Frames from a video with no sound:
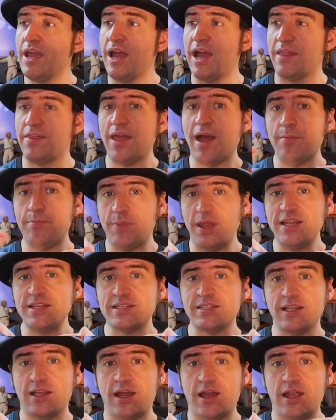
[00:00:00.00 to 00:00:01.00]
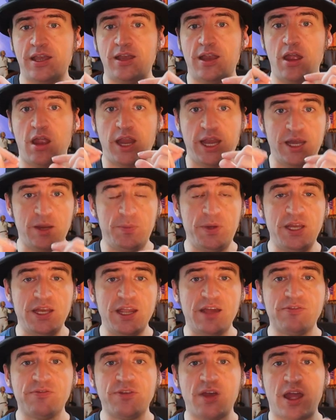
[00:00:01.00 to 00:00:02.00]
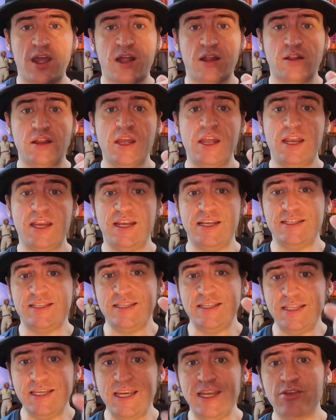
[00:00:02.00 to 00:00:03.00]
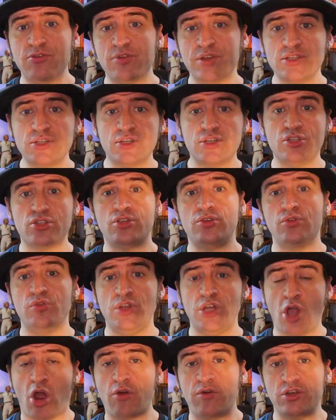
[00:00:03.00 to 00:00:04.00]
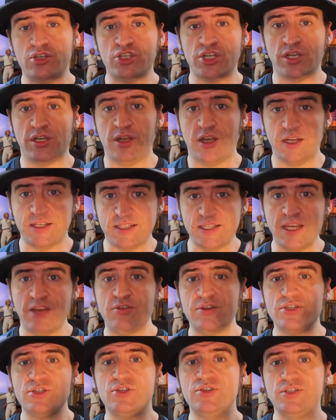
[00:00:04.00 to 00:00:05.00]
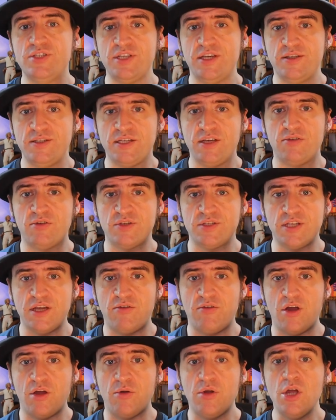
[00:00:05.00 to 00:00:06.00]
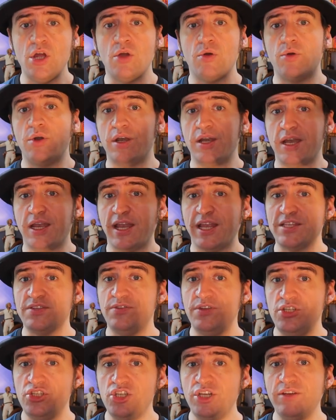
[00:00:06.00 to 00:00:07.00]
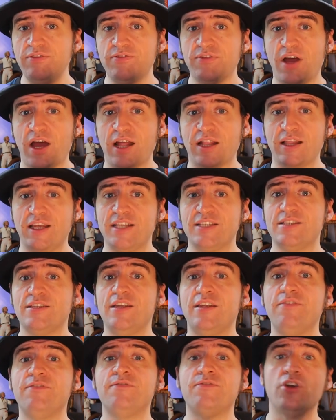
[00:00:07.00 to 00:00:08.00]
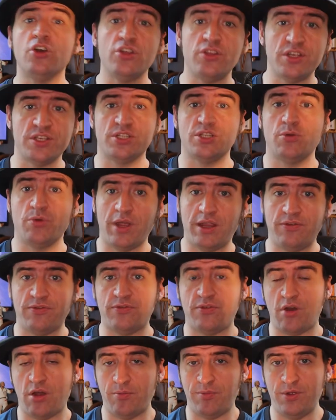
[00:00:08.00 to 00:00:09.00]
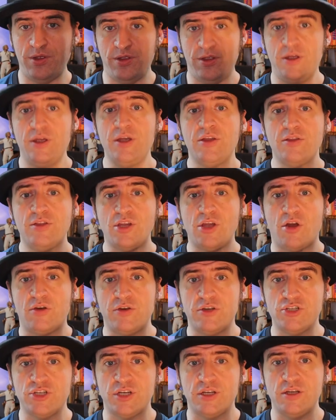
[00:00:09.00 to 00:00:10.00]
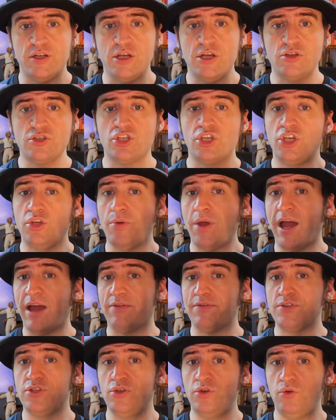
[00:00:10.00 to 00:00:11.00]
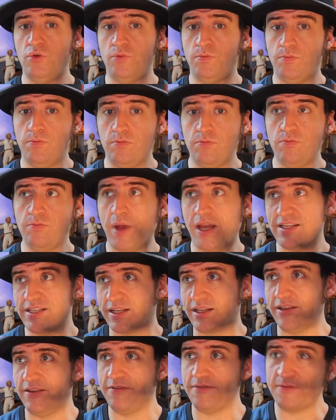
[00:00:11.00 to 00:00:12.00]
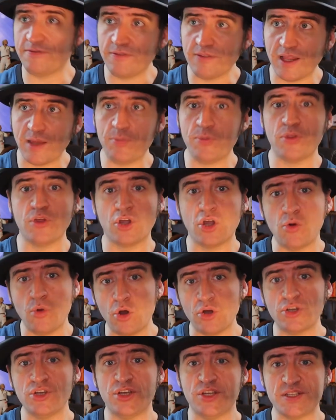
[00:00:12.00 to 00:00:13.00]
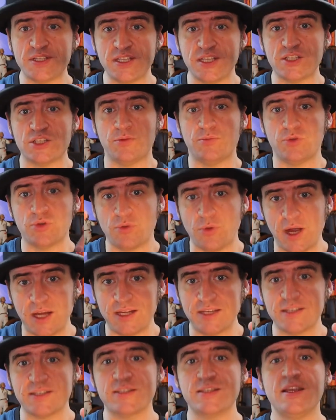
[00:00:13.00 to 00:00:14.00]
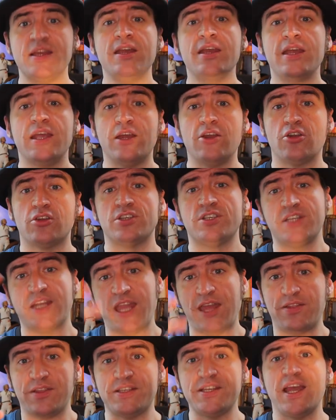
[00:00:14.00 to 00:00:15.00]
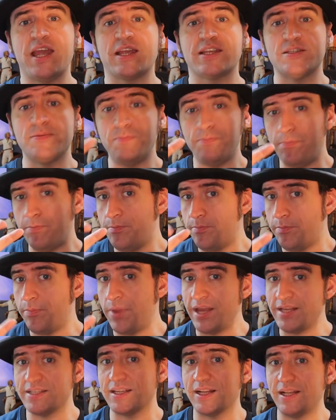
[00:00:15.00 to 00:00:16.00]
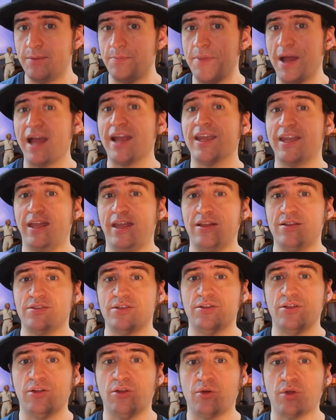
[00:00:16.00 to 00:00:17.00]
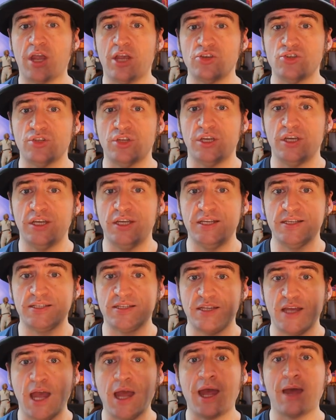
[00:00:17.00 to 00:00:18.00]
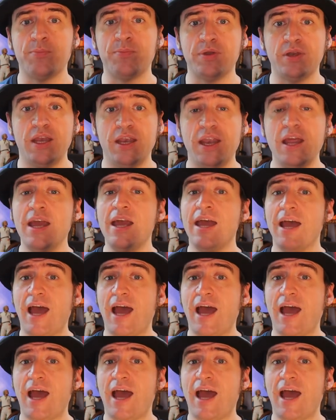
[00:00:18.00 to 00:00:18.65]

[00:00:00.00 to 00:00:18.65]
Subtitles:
And that baseline in a PDF file is nearest to the origin. It's nearest to 0, 0, where in an SVG file, it's the furthest away from the origin. So you have to basically flip the coordinate system twice in order to get the text basically back into the location that it needs to happen in.